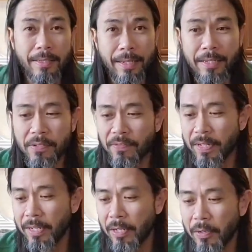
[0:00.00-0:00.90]
Today's
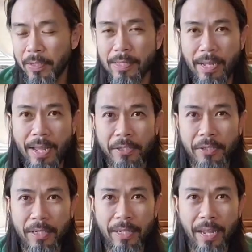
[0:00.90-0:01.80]
video is
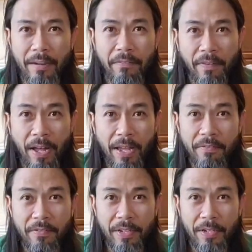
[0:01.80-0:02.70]
actually a
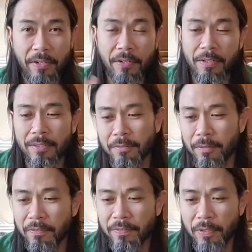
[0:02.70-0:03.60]
5-year
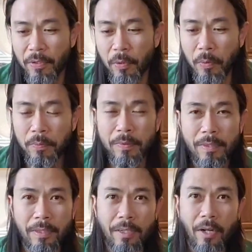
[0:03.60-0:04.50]
review
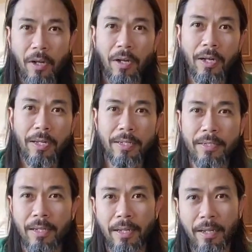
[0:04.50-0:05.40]

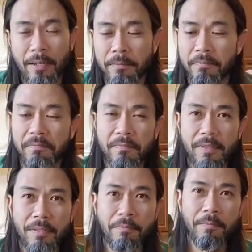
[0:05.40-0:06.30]
on
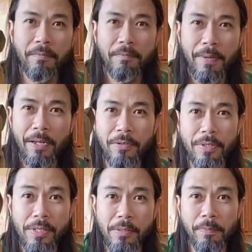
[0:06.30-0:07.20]

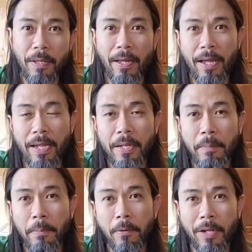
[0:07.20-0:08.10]
Boundary Supply
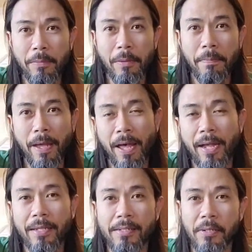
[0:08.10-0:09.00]
Prima pack.